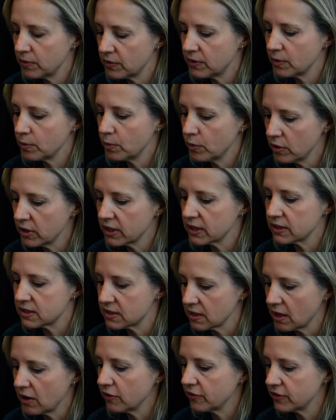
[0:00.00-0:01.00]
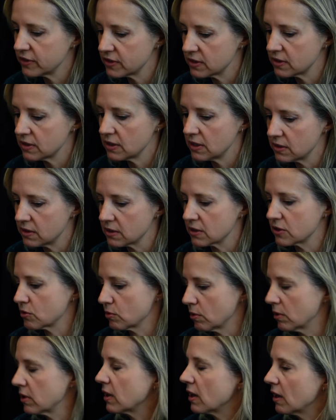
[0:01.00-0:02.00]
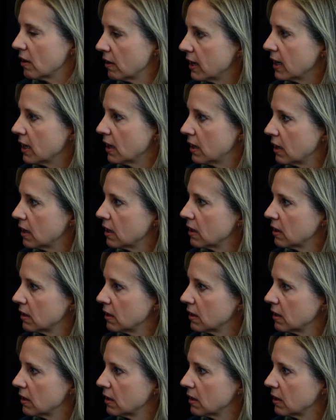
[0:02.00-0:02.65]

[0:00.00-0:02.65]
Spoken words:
work itself is extraordinary, and